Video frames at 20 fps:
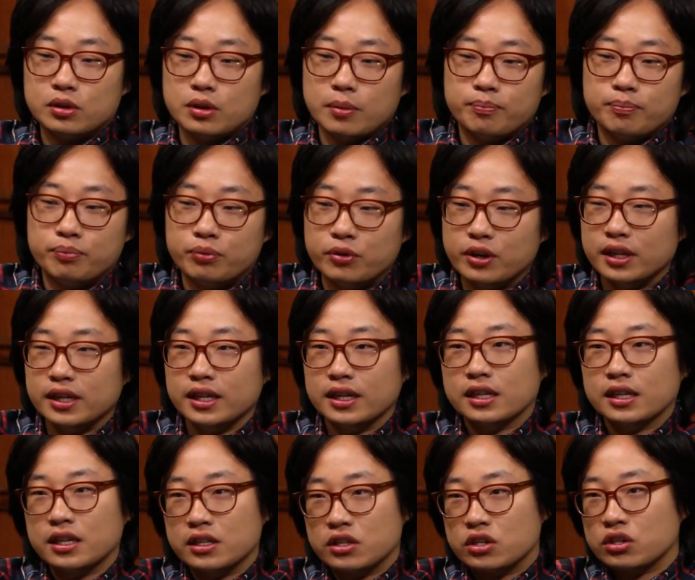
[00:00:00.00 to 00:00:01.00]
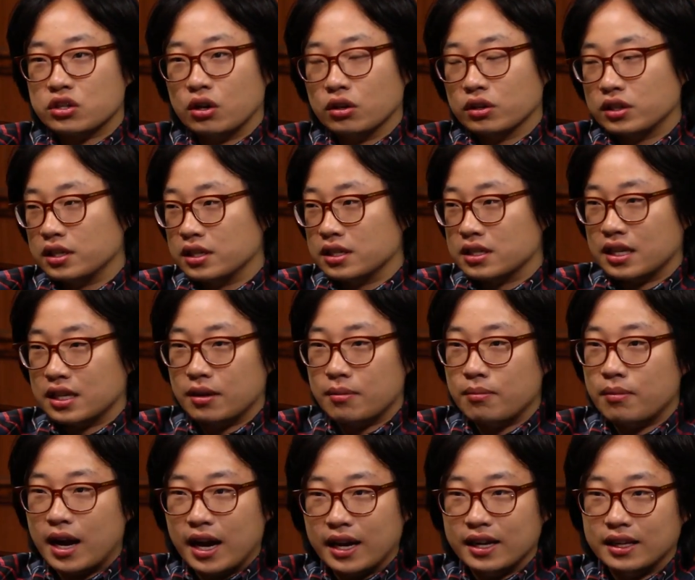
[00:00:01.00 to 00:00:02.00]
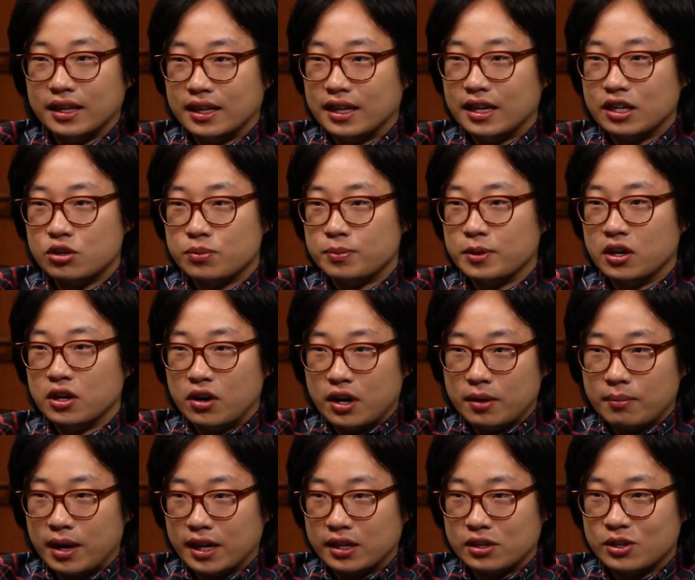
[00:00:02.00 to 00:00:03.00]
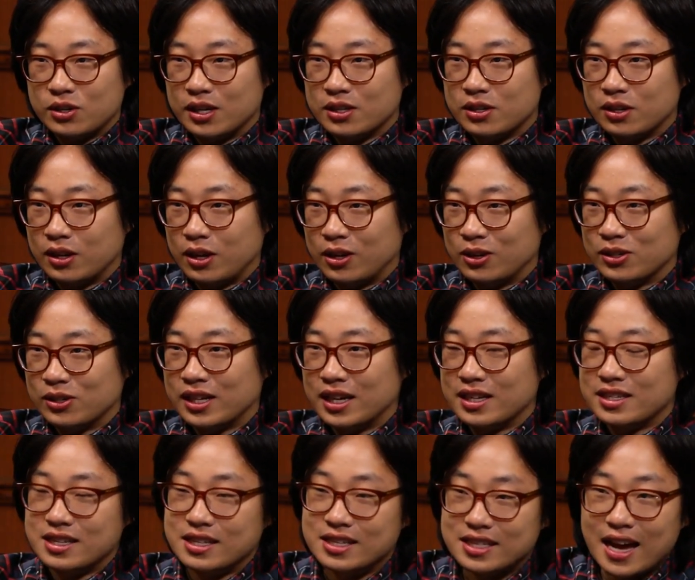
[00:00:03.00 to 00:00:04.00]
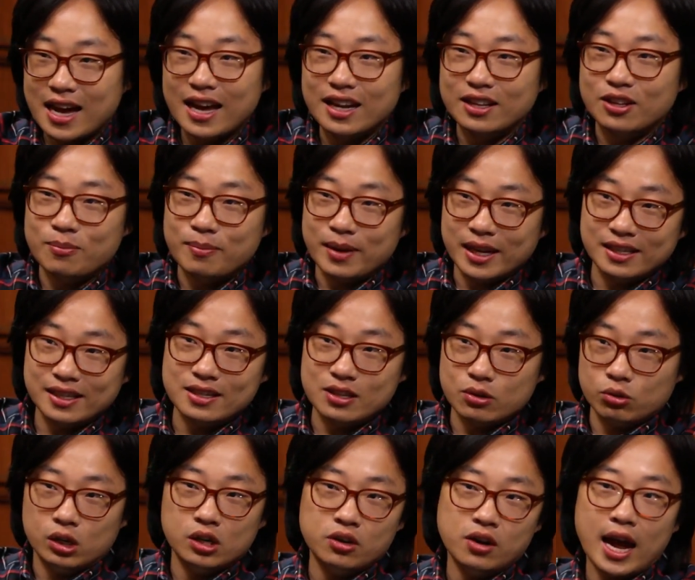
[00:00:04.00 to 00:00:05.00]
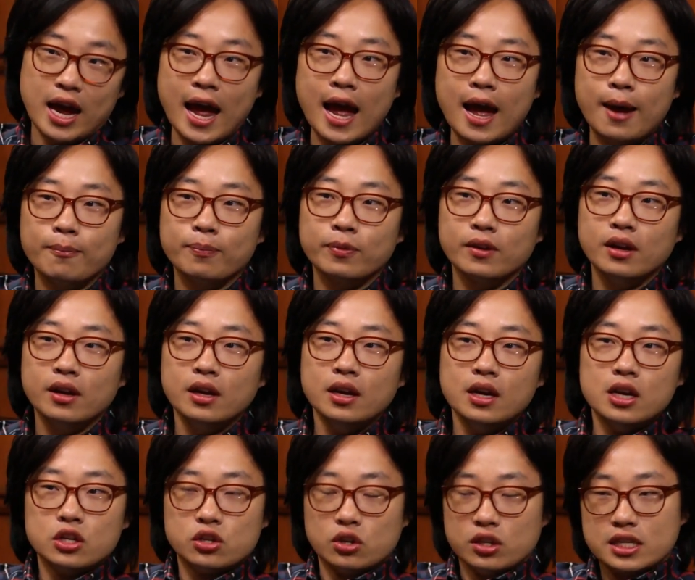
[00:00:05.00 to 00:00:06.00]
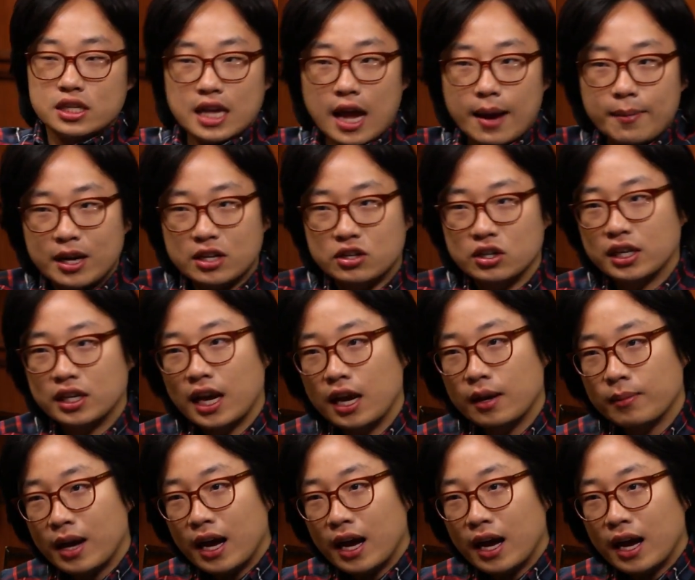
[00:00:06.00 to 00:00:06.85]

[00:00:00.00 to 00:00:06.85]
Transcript: the brilliant consultants and the mind and HBO and Mike Judge and all those guys decided to make this a real app. So this app actually came